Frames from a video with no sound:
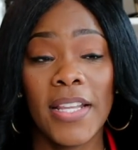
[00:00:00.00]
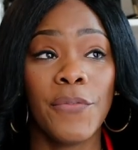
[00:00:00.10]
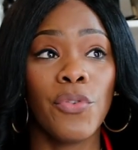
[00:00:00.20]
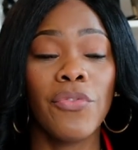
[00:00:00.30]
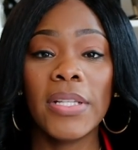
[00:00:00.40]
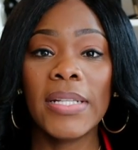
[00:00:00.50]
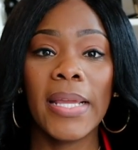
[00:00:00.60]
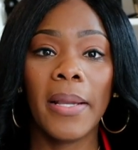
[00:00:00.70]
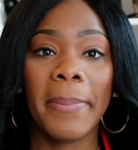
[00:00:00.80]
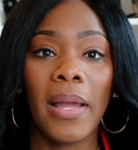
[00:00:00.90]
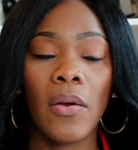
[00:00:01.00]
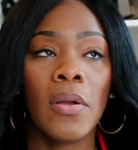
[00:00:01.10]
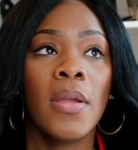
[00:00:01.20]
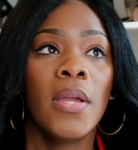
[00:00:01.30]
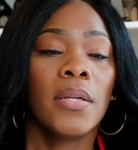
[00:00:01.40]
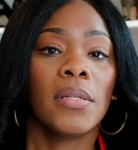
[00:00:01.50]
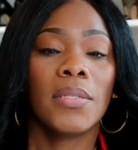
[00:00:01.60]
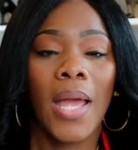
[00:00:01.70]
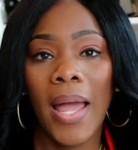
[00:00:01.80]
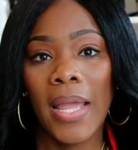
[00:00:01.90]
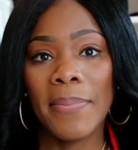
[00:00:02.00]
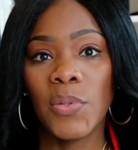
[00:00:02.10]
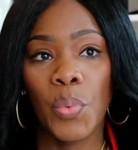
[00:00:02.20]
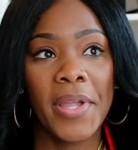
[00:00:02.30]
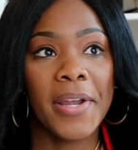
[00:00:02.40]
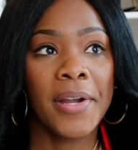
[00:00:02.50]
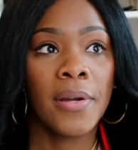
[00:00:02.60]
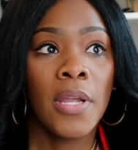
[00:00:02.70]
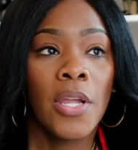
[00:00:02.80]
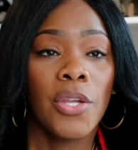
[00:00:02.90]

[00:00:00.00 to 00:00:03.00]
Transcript: If you really think about the times where